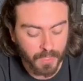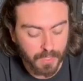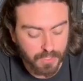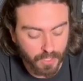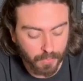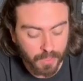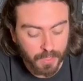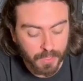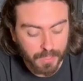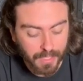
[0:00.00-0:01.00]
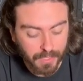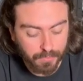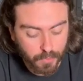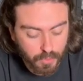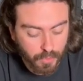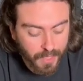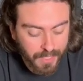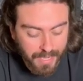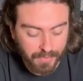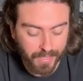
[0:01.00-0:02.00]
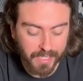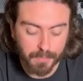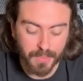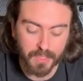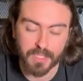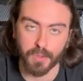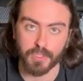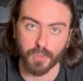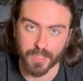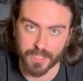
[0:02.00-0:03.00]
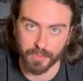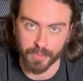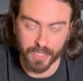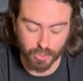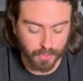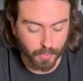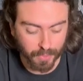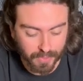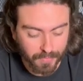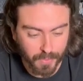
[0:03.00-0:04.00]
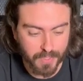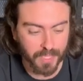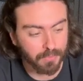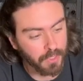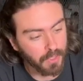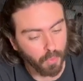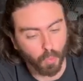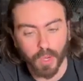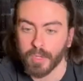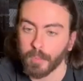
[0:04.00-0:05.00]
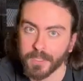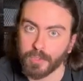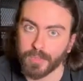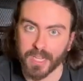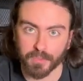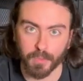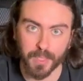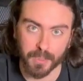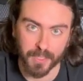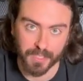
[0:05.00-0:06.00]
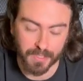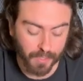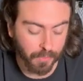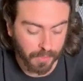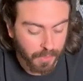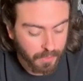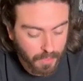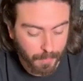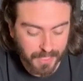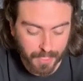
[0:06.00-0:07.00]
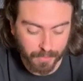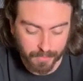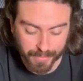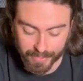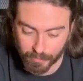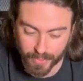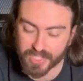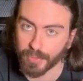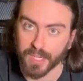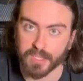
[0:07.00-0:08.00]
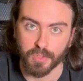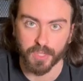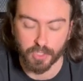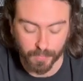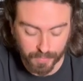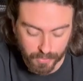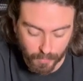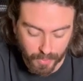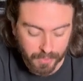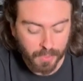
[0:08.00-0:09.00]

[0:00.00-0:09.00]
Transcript: So if you do not have any military tokens in your nation, you are leaving yourself wide open to attack from anybody. They could come in there and raise or annex your nation whenever you want.